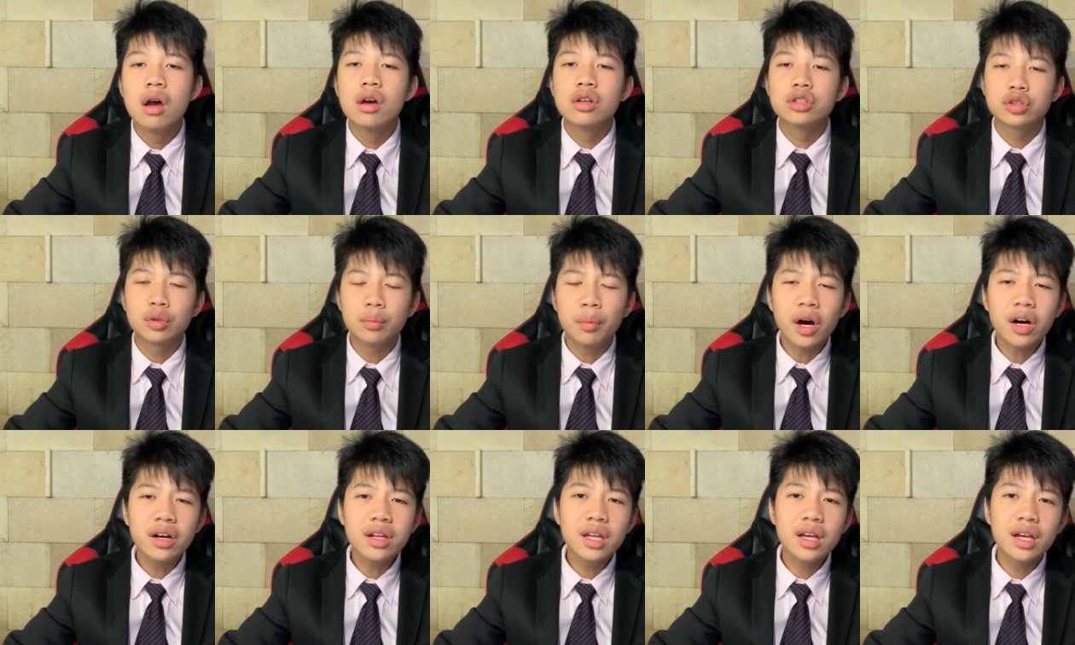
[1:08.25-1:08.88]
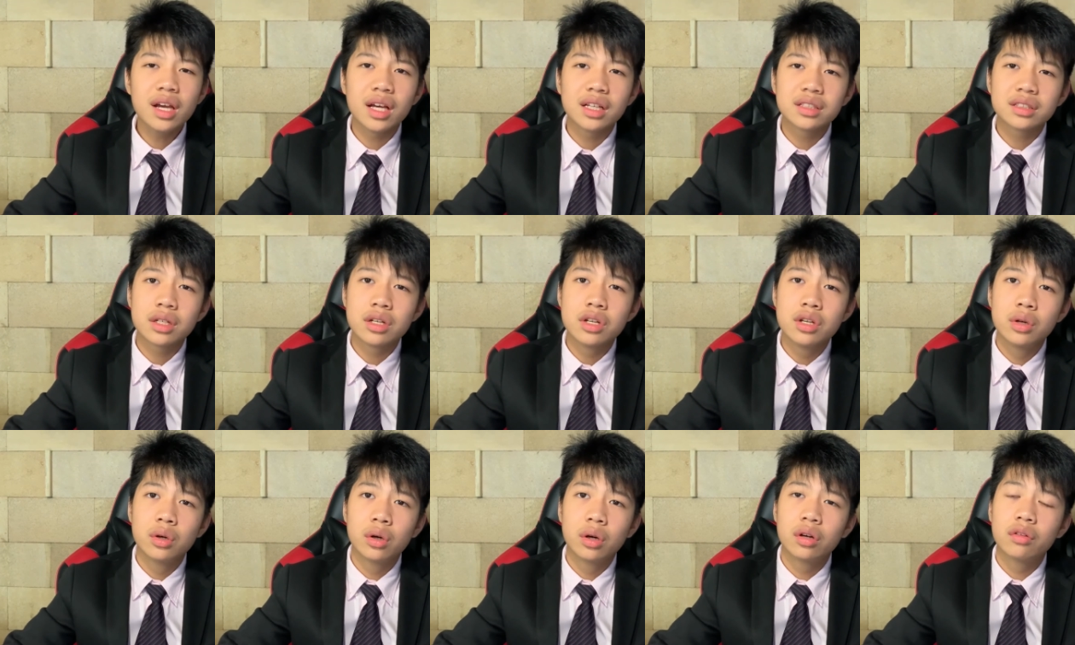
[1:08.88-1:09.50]
Somalia has
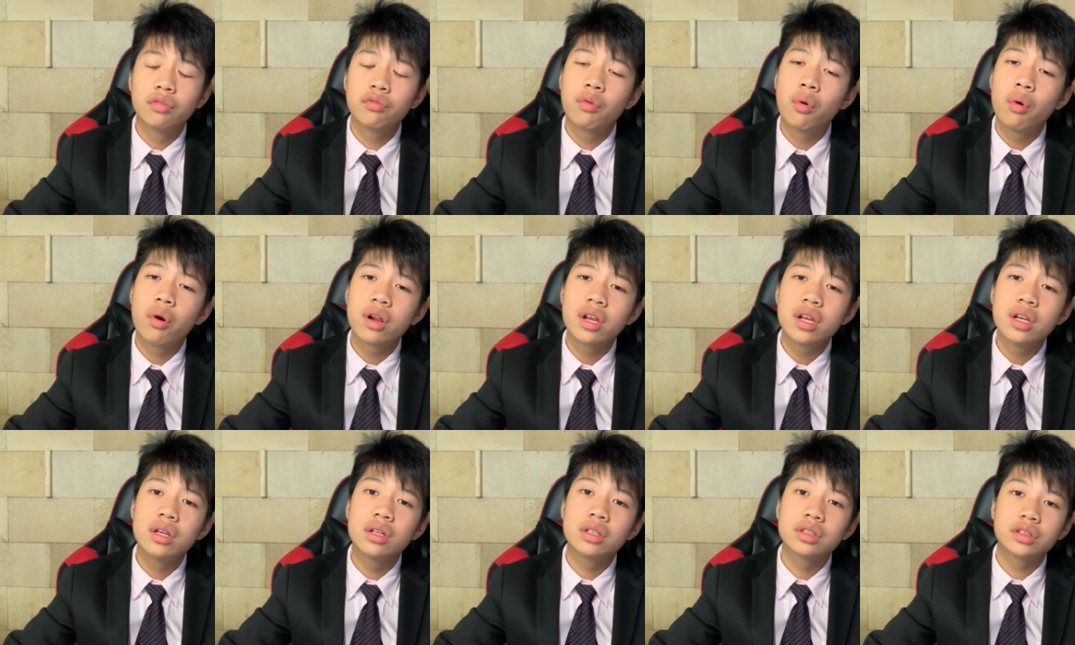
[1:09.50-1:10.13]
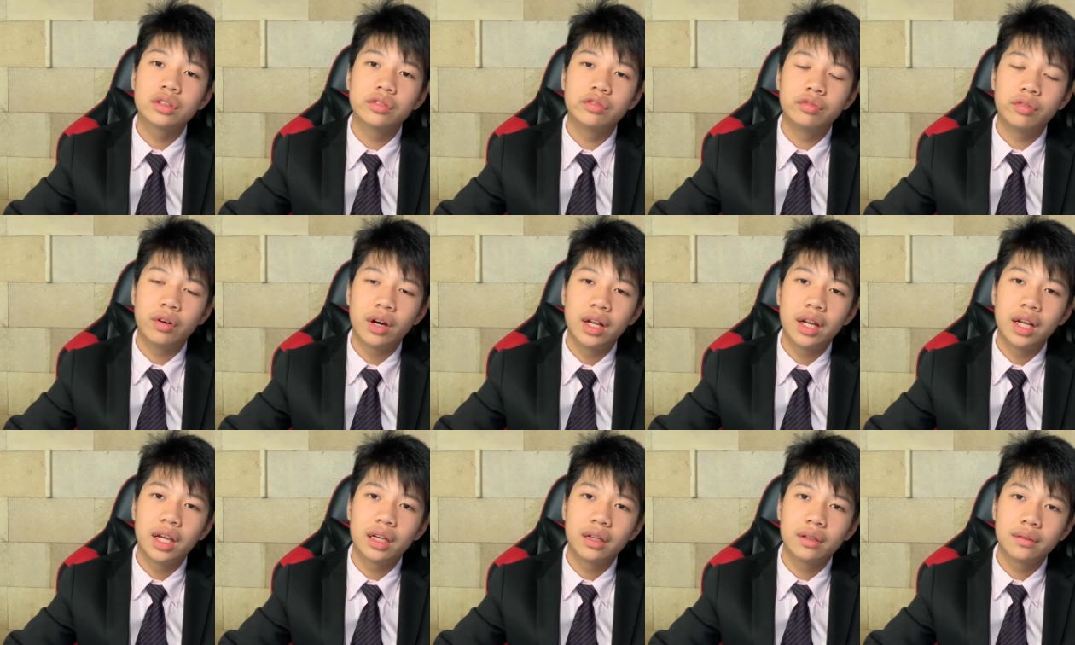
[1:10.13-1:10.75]
endured 40 years of
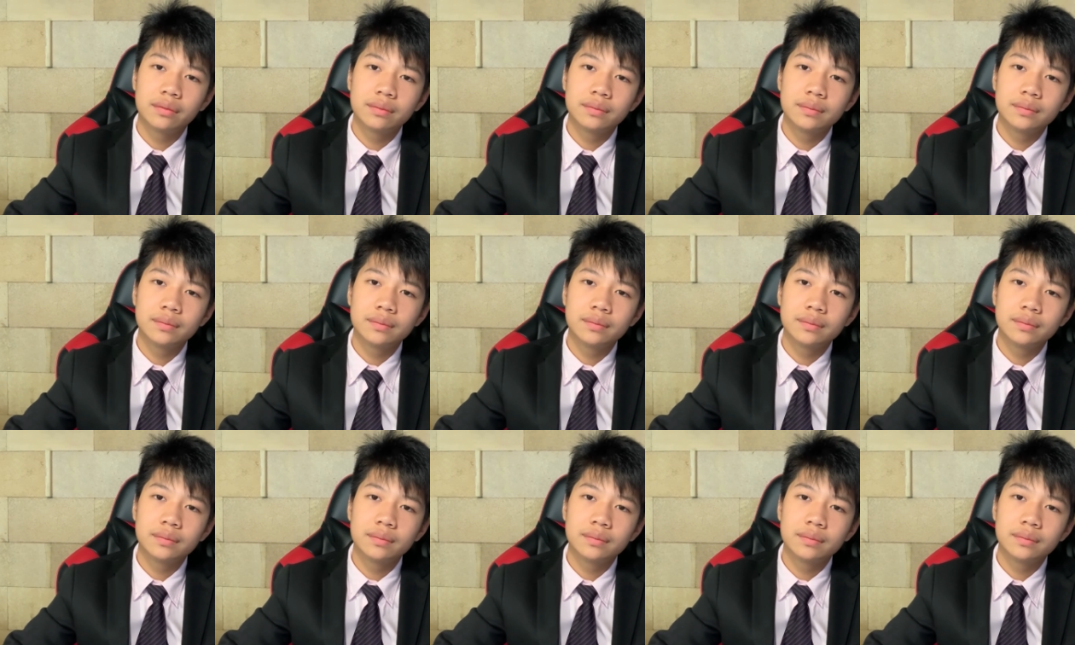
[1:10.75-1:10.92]
fighting.